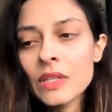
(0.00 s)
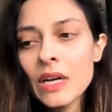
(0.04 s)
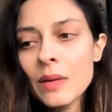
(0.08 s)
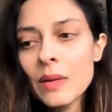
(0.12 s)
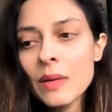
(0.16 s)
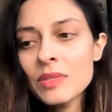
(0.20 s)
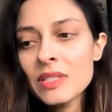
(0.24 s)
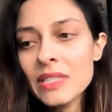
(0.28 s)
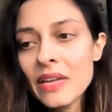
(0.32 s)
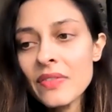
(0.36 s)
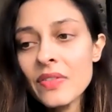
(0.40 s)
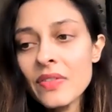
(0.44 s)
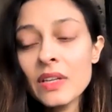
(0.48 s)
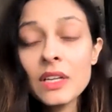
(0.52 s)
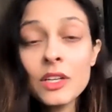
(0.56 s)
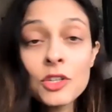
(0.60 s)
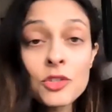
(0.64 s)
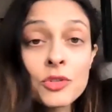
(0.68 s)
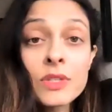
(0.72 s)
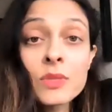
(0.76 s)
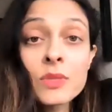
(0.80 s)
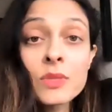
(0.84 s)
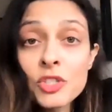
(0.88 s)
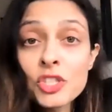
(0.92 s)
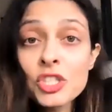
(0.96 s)
said that
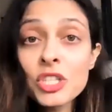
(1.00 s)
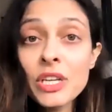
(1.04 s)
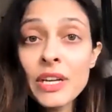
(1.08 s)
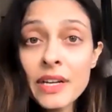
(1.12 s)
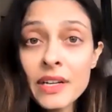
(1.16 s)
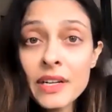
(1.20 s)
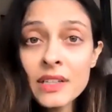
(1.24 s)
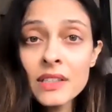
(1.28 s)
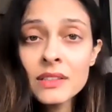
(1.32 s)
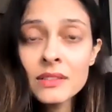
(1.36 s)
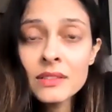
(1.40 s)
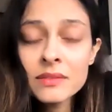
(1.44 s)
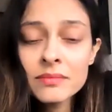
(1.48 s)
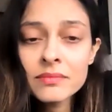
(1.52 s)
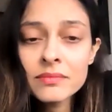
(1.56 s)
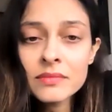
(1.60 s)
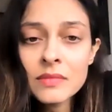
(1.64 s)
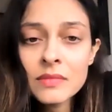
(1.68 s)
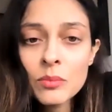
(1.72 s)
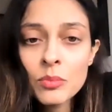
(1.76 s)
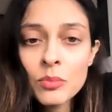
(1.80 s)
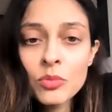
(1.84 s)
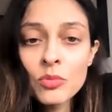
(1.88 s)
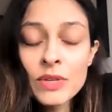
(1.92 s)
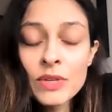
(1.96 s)
countries would share
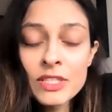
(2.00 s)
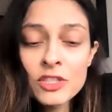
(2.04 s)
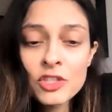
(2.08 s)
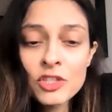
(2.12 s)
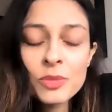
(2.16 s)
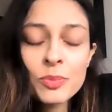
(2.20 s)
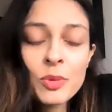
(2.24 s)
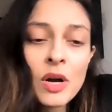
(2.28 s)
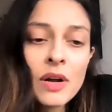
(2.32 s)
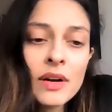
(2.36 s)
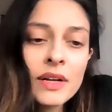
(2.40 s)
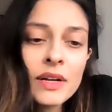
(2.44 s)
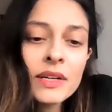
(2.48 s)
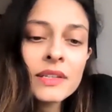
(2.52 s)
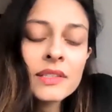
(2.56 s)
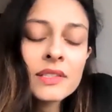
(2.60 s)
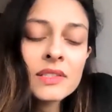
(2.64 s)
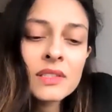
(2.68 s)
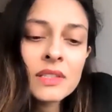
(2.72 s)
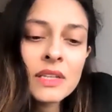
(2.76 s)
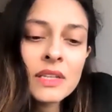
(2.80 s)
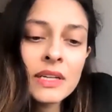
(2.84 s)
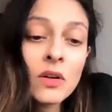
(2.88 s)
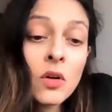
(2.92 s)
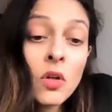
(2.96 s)
research
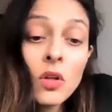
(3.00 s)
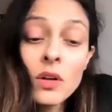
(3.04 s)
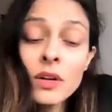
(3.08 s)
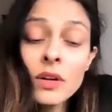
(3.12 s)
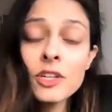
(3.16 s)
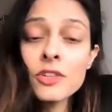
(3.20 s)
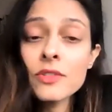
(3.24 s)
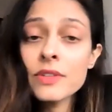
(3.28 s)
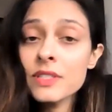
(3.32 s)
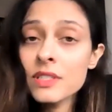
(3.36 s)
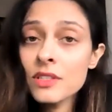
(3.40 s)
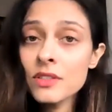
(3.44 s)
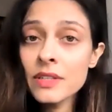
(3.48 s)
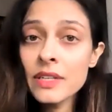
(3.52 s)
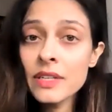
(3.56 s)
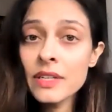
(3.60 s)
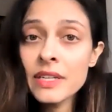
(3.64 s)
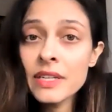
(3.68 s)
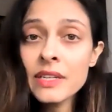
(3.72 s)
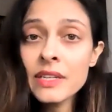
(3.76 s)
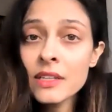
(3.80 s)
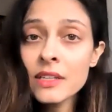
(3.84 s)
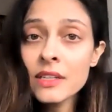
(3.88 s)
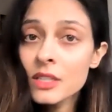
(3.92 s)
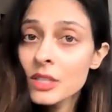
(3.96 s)
products, and all countries agreed,
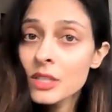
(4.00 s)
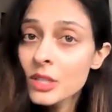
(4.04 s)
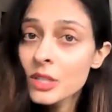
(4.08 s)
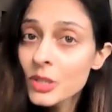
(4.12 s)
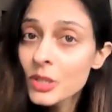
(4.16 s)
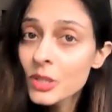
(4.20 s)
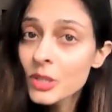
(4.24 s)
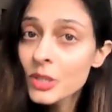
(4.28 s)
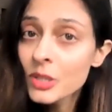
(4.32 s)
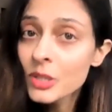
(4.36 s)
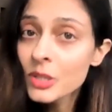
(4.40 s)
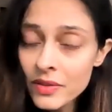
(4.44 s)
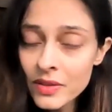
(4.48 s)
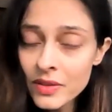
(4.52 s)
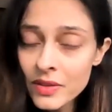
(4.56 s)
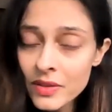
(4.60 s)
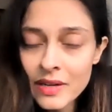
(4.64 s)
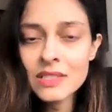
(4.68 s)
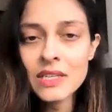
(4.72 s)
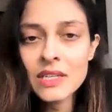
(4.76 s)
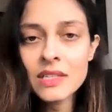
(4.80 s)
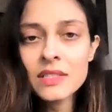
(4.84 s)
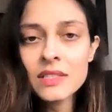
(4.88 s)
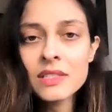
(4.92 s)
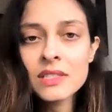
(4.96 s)
including the United
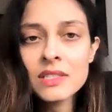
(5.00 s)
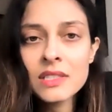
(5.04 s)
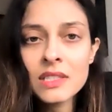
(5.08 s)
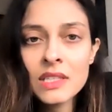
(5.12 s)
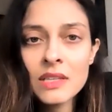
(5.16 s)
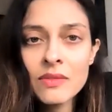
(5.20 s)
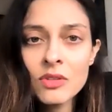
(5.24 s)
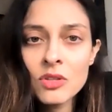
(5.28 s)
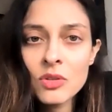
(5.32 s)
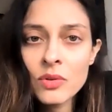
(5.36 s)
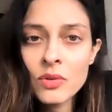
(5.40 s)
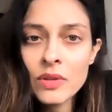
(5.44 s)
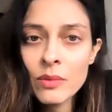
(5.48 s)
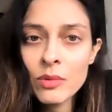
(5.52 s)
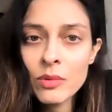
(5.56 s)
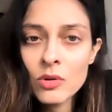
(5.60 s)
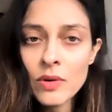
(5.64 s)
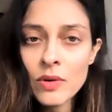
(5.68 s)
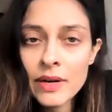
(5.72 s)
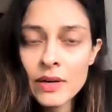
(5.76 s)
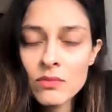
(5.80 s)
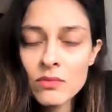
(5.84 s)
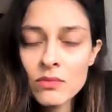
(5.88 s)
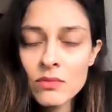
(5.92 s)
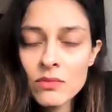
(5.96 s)
States, even though they were
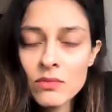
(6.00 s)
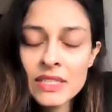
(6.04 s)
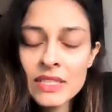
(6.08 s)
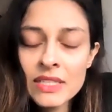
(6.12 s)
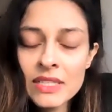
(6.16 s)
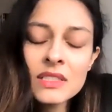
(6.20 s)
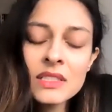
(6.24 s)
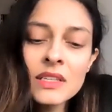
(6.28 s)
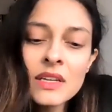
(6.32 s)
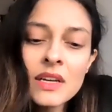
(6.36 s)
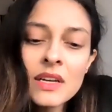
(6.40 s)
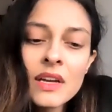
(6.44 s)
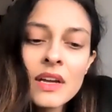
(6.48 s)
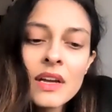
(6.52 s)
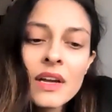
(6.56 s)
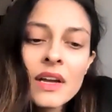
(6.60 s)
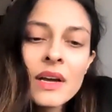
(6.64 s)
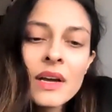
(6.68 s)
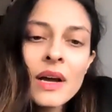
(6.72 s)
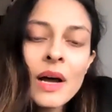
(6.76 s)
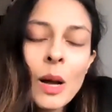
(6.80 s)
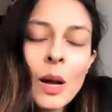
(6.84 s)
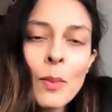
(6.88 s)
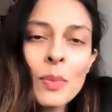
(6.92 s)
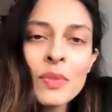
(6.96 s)
quite reticent.
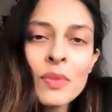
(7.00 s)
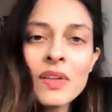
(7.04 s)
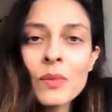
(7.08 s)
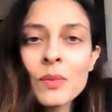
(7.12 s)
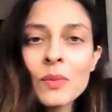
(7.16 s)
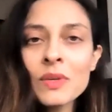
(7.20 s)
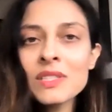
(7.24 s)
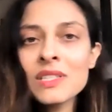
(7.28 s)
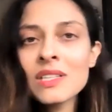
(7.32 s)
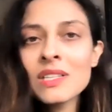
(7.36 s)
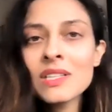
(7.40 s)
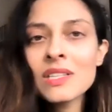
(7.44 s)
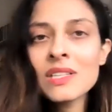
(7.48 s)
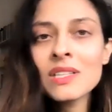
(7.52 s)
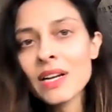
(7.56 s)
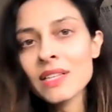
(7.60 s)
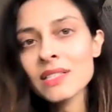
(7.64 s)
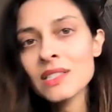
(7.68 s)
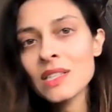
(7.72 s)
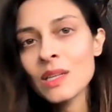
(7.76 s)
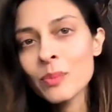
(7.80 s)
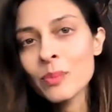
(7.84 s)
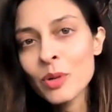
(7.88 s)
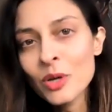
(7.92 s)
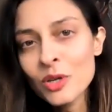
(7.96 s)
But then we see the
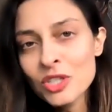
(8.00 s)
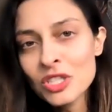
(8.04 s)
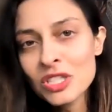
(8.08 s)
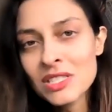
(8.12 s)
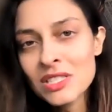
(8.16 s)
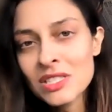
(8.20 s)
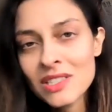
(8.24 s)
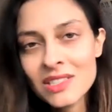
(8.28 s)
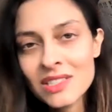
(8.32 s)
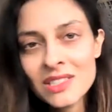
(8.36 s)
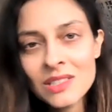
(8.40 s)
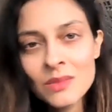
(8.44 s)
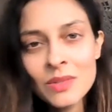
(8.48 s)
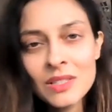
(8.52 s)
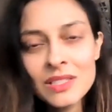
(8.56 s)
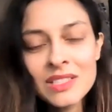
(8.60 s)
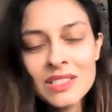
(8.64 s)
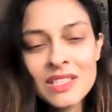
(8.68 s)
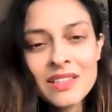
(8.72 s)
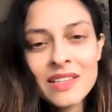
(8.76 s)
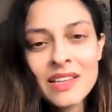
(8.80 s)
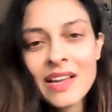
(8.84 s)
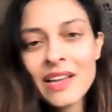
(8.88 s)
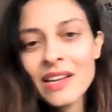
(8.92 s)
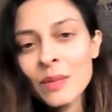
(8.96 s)
vaccine purchases and we see
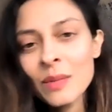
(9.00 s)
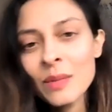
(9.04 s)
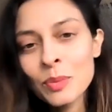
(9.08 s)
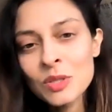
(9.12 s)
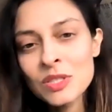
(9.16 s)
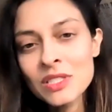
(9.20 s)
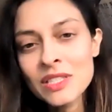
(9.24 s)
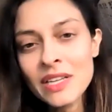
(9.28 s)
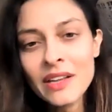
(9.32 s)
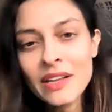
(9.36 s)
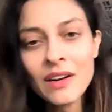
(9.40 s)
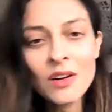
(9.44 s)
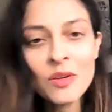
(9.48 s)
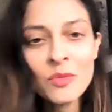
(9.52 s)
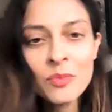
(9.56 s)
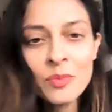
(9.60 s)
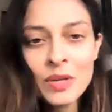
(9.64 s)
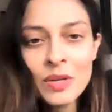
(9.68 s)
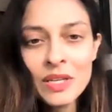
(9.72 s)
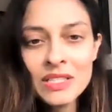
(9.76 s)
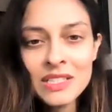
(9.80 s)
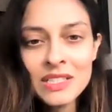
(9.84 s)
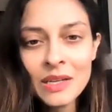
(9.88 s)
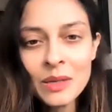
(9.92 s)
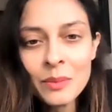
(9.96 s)
that 80% are
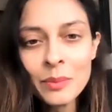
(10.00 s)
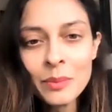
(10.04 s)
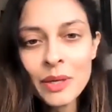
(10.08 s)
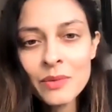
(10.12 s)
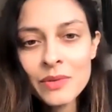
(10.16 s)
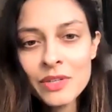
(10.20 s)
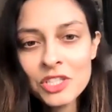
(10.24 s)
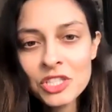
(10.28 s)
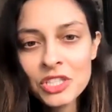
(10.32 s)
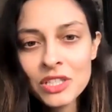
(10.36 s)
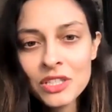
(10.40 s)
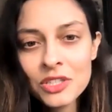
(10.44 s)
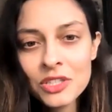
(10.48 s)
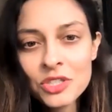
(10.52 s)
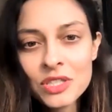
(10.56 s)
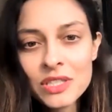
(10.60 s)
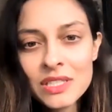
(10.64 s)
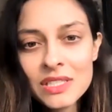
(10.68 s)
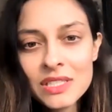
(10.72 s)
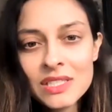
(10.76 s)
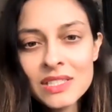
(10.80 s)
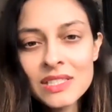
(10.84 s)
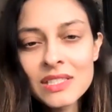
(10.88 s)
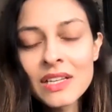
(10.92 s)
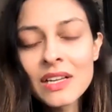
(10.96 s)
being done by rich
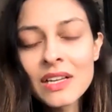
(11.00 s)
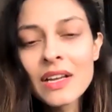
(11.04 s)
countries,